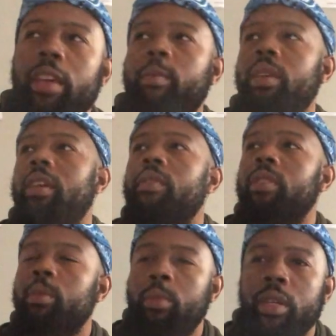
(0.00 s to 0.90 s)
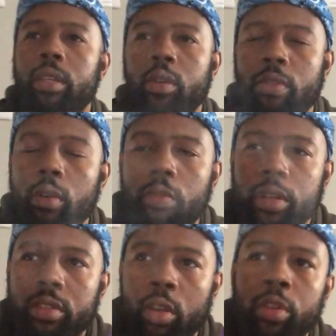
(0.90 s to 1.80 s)
have been given dominion of, over
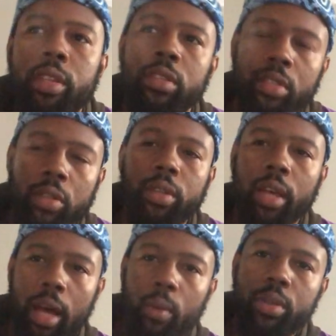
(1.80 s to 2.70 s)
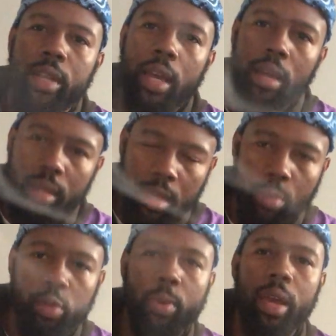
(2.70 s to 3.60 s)
this earth until Yahweh Shai
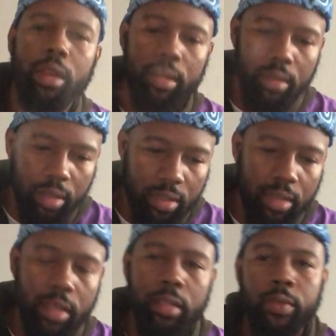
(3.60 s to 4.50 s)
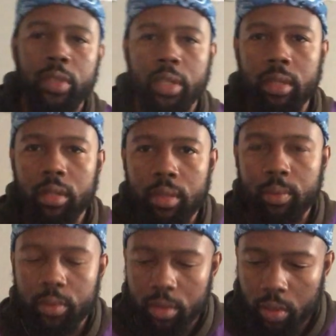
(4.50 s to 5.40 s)
comes back and, and sets everything
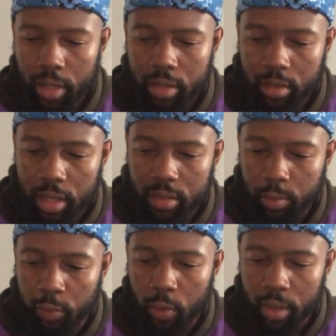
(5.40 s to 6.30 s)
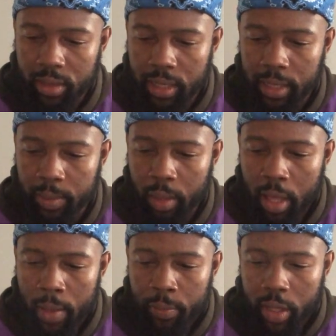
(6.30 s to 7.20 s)
up. So that's that's before the time.
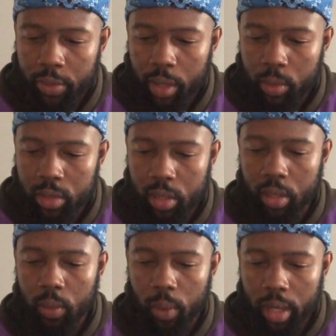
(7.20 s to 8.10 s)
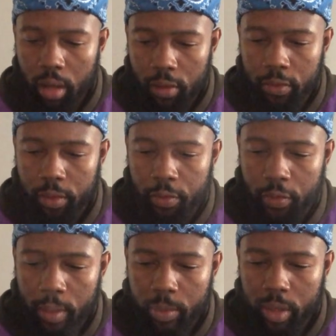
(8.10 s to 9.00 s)
And there was a good way off
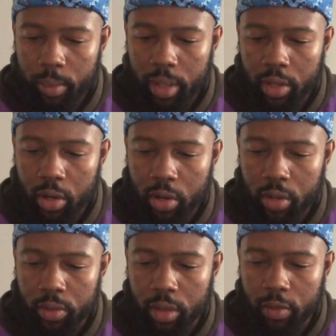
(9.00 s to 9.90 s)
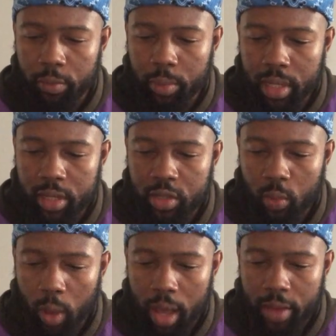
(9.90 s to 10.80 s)
from them and heard of many
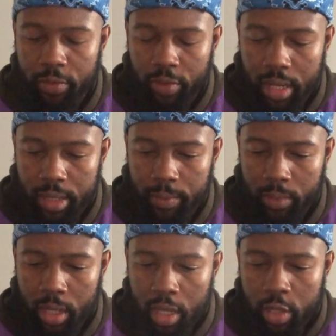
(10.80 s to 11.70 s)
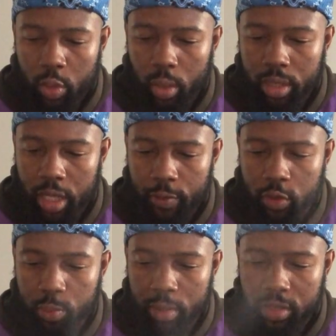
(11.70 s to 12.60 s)
swine feeding so the
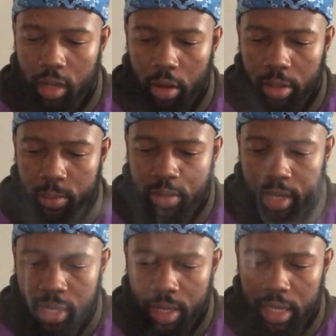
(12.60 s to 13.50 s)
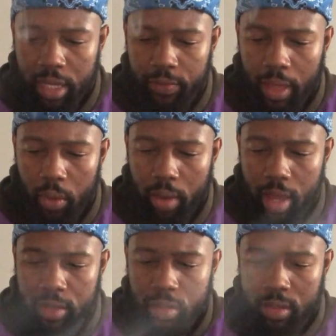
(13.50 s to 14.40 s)
devils besought him, saying, If thou
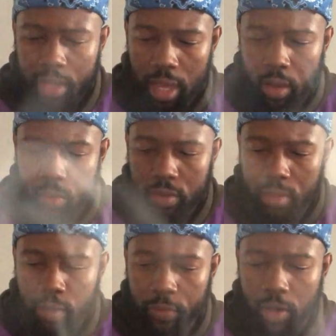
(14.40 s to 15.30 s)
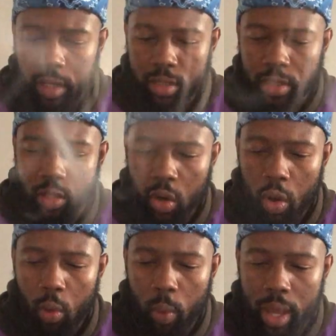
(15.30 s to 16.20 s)
cast us out, suffer us to go
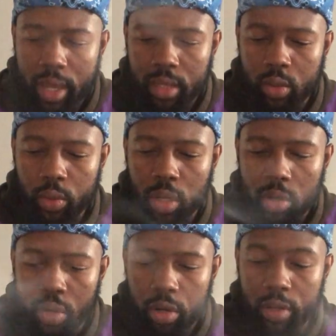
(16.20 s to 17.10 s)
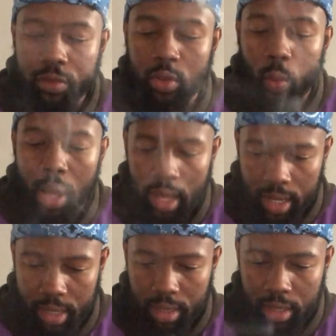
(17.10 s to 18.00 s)
away into the herd of swine.